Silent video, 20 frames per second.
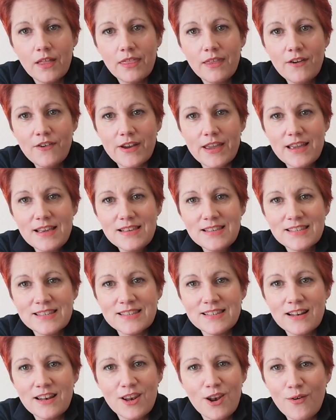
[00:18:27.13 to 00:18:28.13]
There he
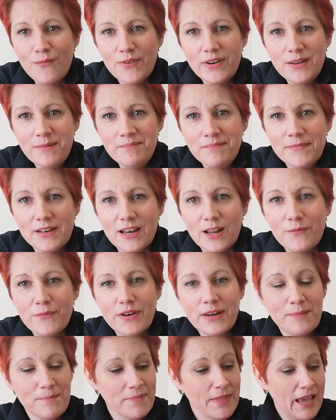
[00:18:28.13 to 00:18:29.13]
is, loving
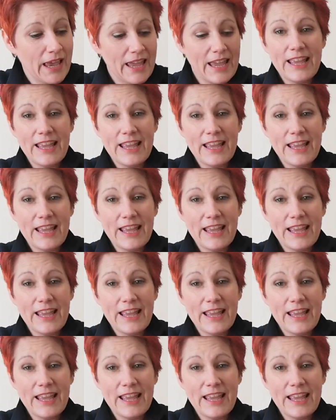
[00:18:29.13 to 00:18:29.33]
him.